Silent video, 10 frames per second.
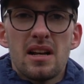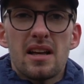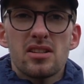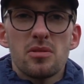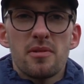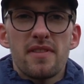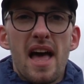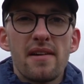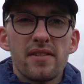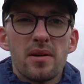like some of the
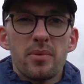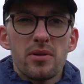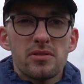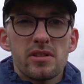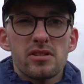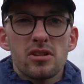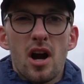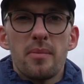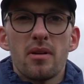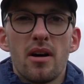heavier boots that
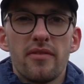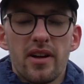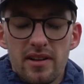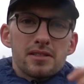Scarpa offer.